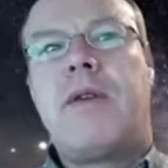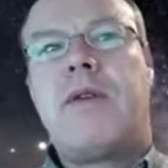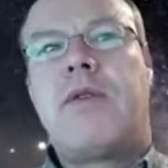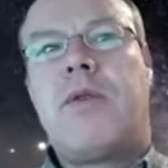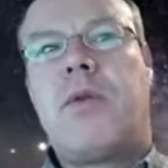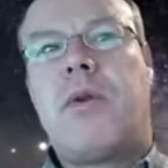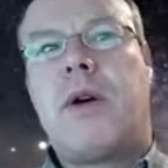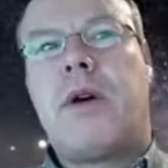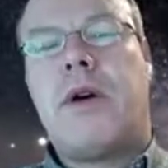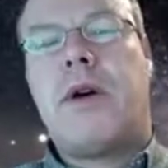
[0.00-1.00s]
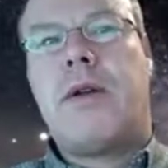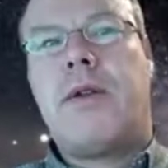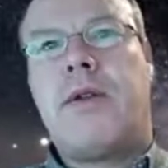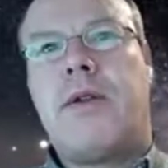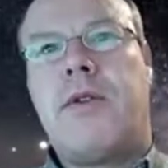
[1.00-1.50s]
So
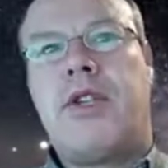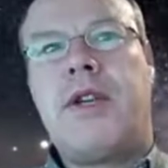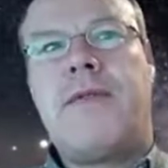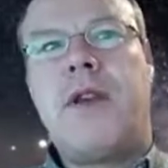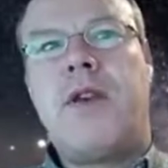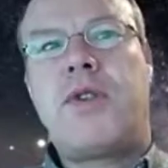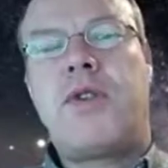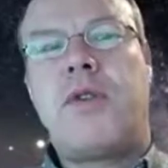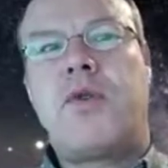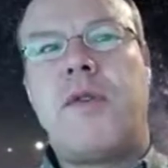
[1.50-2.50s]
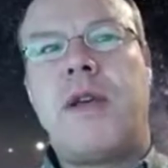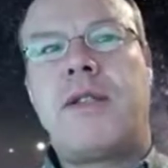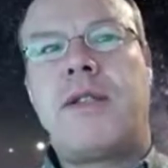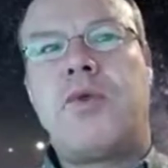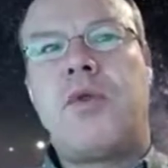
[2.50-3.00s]
the shift in resonance wavelengths
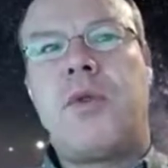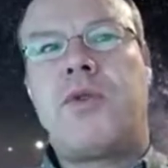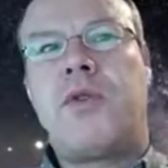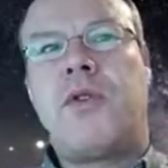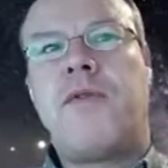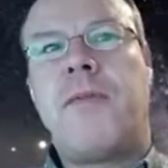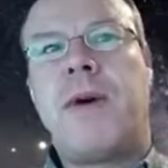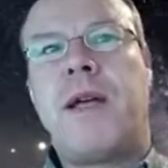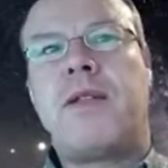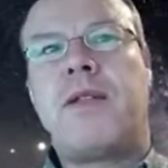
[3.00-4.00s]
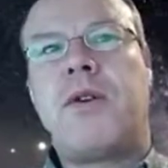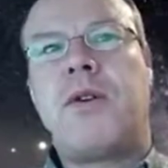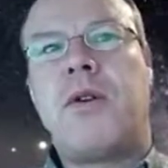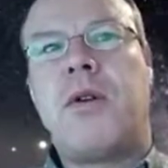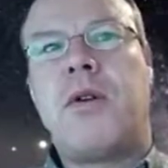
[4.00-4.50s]
that we observe depends
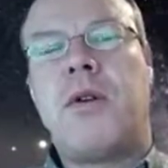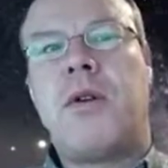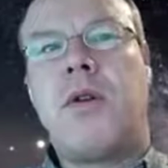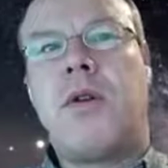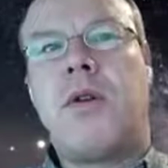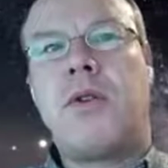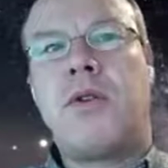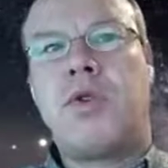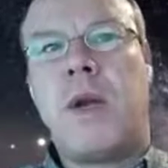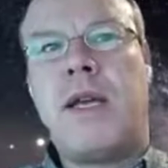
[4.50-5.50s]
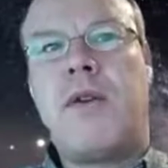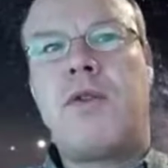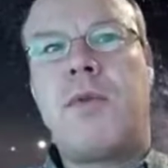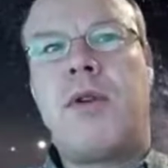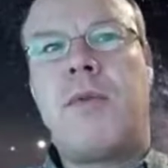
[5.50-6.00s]
on the swelling of
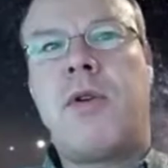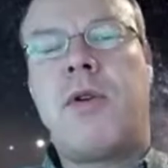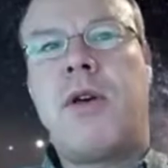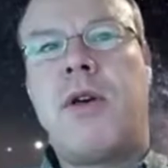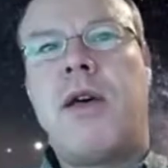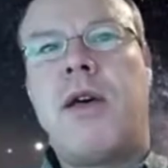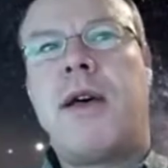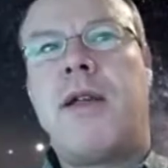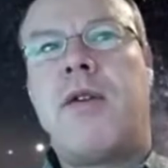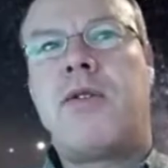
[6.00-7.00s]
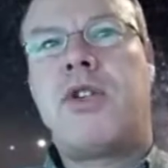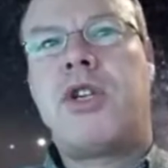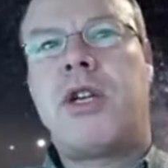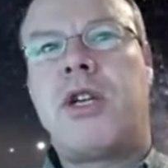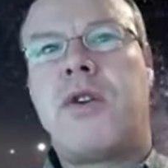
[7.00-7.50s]
the polymer and on the
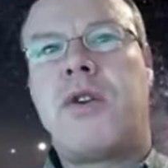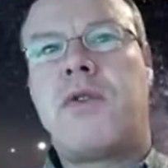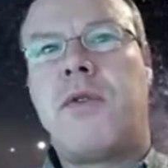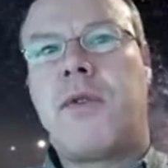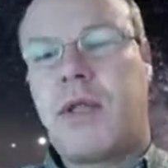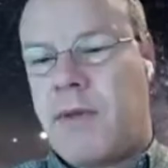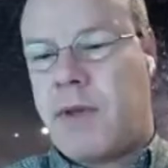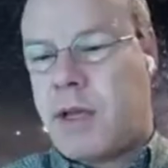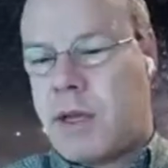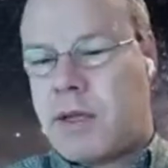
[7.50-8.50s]
change of the refractive index.